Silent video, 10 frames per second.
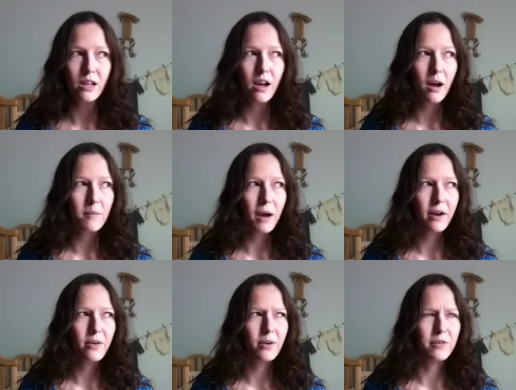Um, I
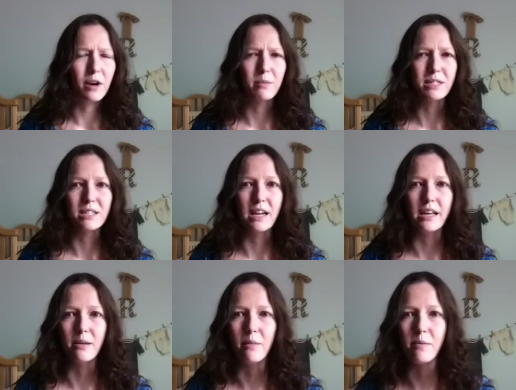don't know if that'll be
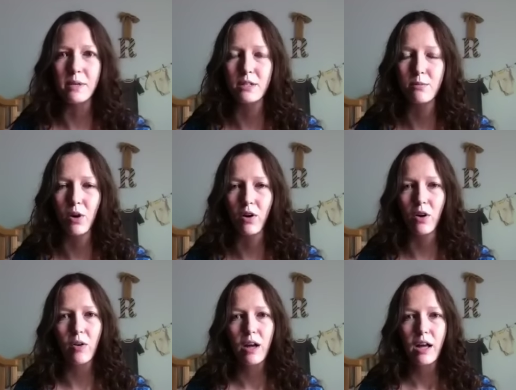today, that might be tomorrow,